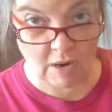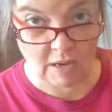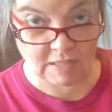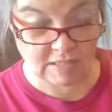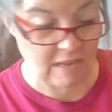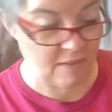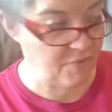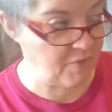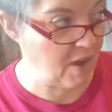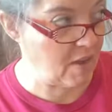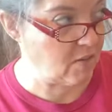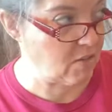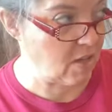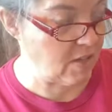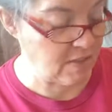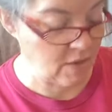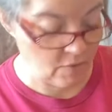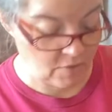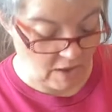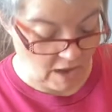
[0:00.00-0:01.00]
I found on
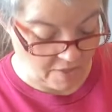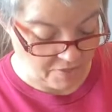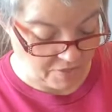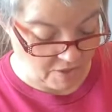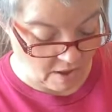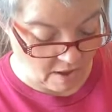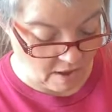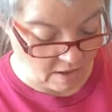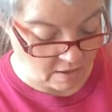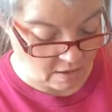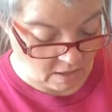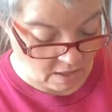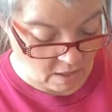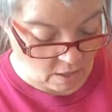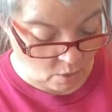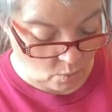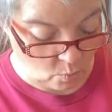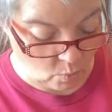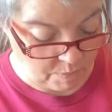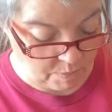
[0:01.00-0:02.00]
there that I thought
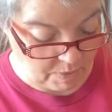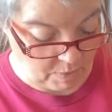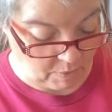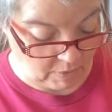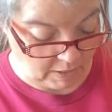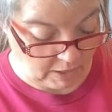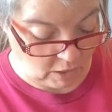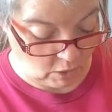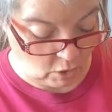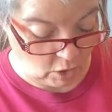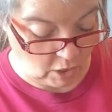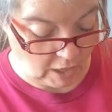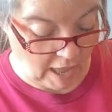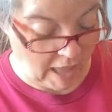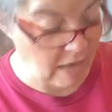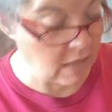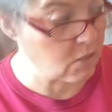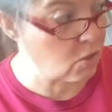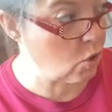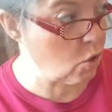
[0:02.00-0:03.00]
would be really good. And
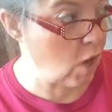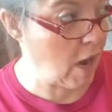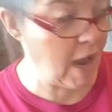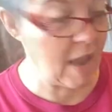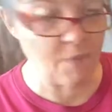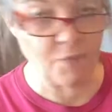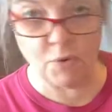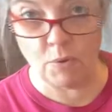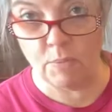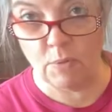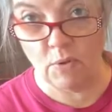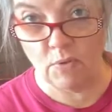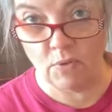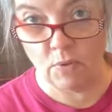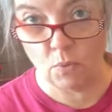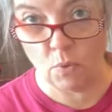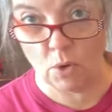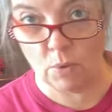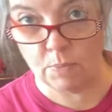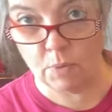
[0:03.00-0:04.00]
it's great for moving
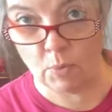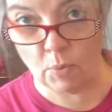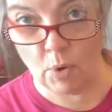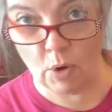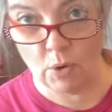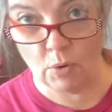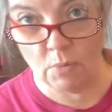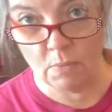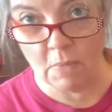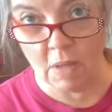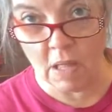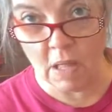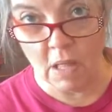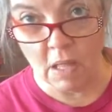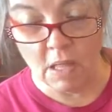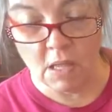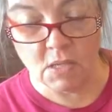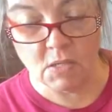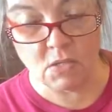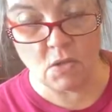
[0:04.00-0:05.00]
room to room.
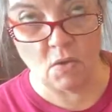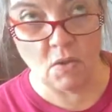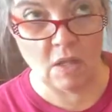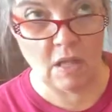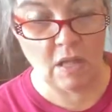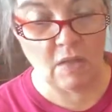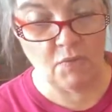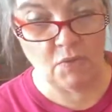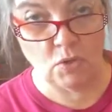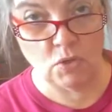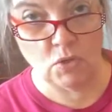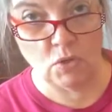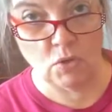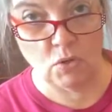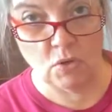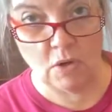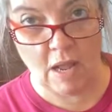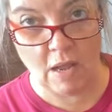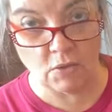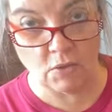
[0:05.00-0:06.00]
So if you do your
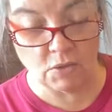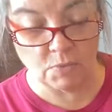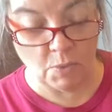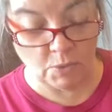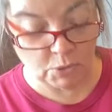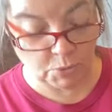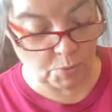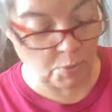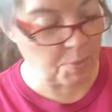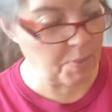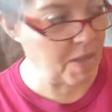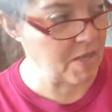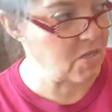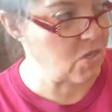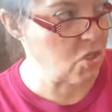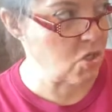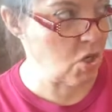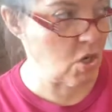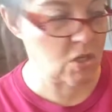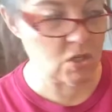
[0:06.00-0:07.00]
nails multiple places,
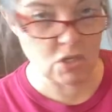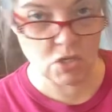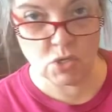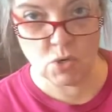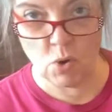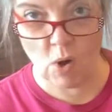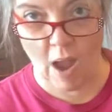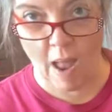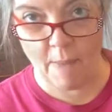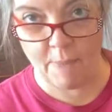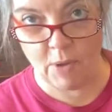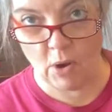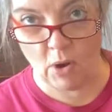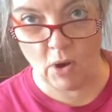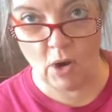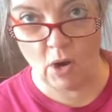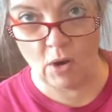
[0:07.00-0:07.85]
you can just grab your